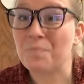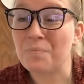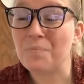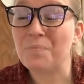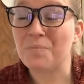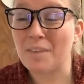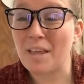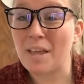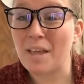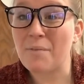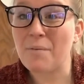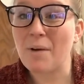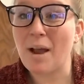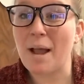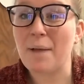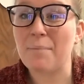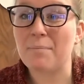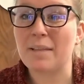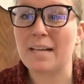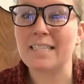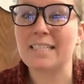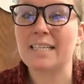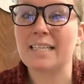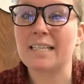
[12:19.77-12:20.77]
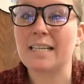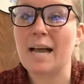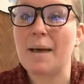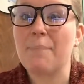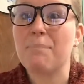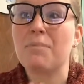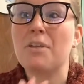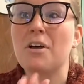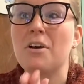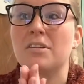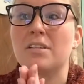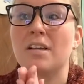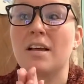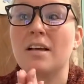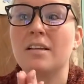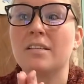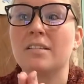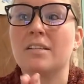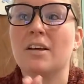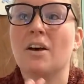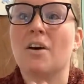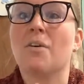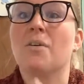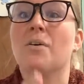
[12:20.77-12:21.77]
they rhyme. Let's clap
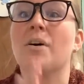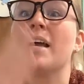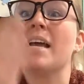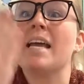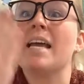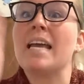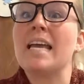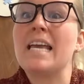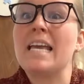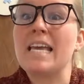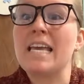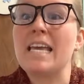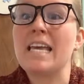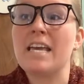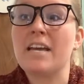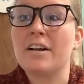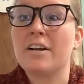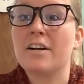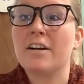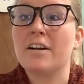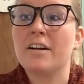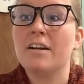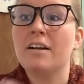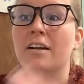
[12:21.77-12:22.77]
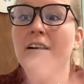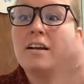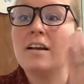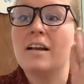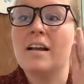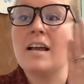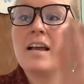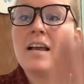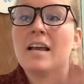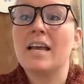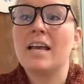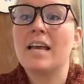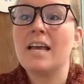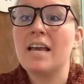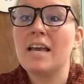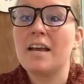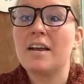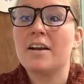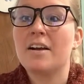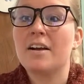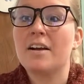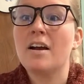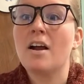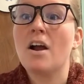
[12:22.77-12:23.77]
those also. Ear,
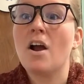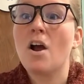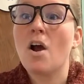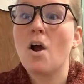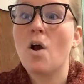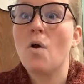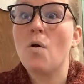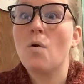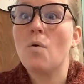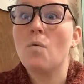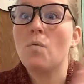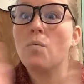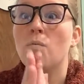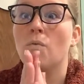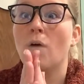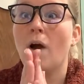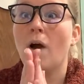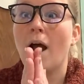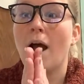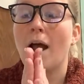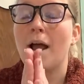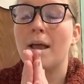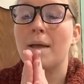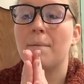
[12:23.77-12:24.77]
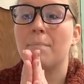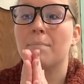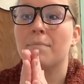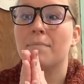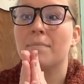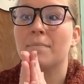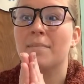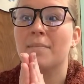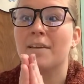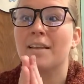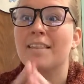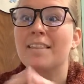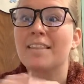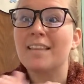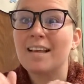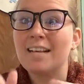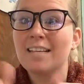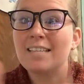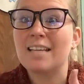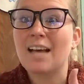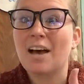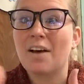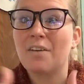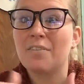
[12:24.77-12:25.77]
hear, rhyme. They
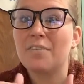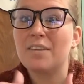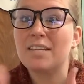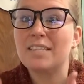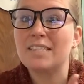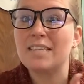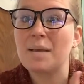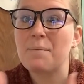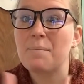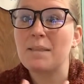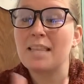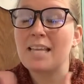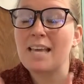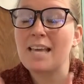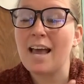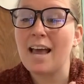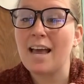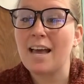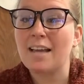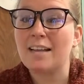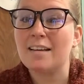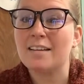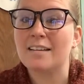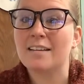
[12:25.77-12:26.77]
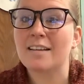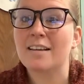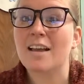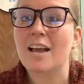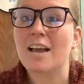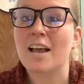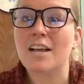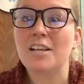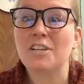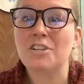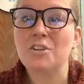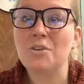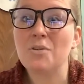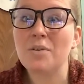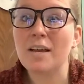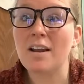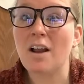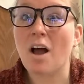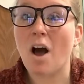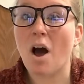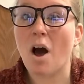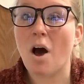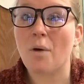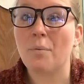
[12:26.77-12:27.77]
sound the same at the end. You
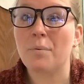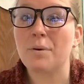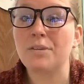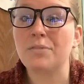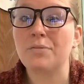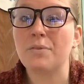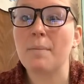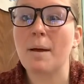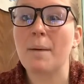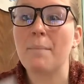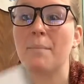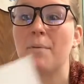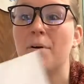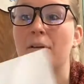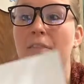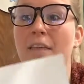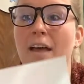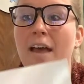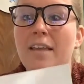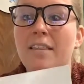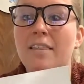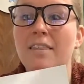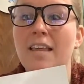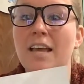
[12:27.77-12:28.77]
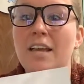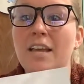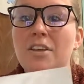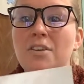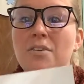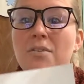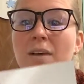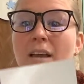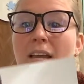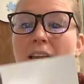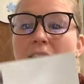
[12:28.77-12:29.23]
can always remember then that you can